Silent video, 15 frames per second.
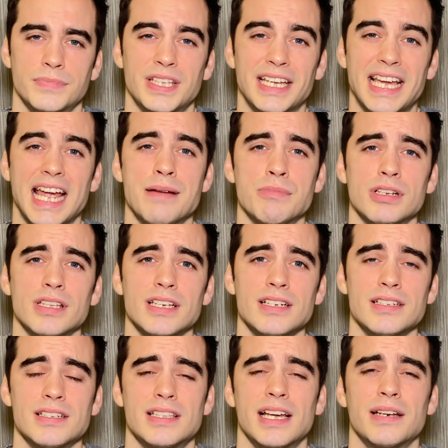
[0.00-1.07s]
The game
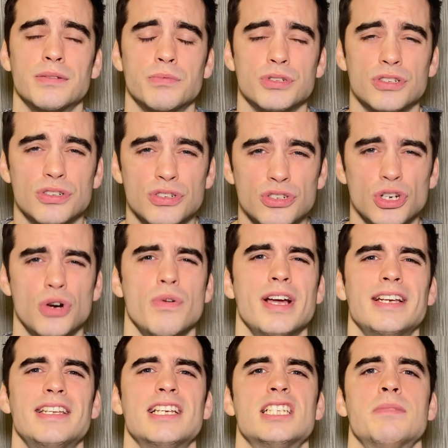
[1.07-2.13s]
release that was so
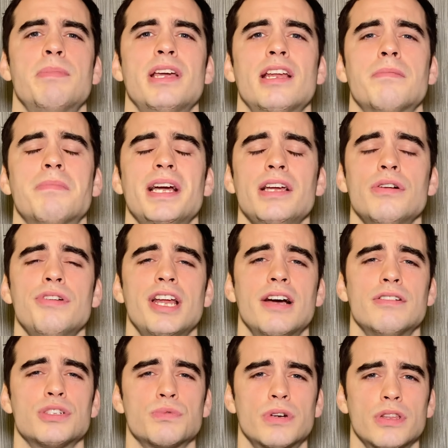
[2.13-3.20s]
anticipated might go
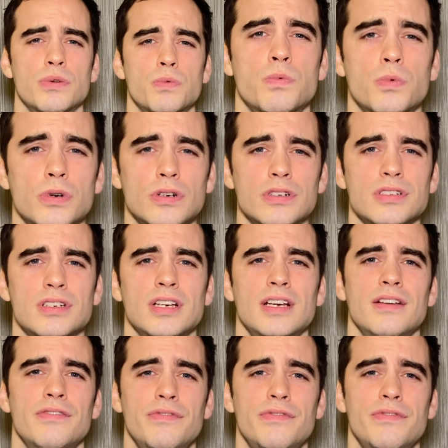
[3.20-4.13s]
down as one of the worst